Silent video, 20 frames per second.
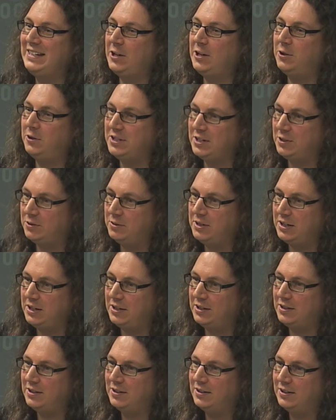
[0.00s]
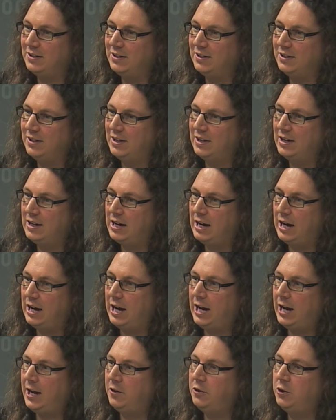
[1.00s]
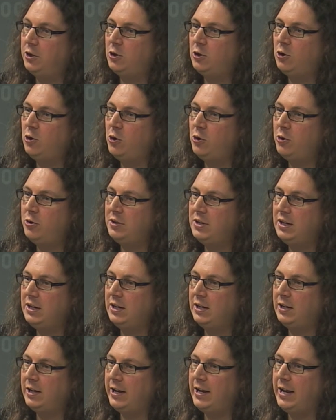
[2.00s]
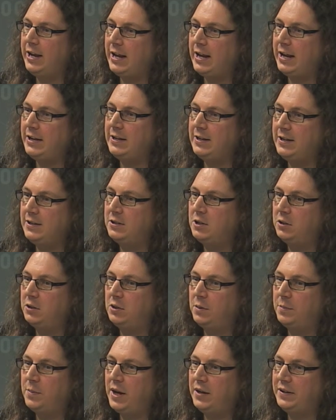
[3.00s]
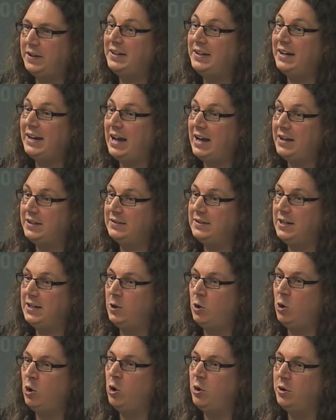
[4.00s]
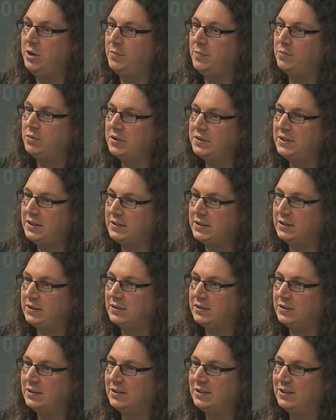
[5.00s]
at a degree are not learning, is not about analyzing learning processes.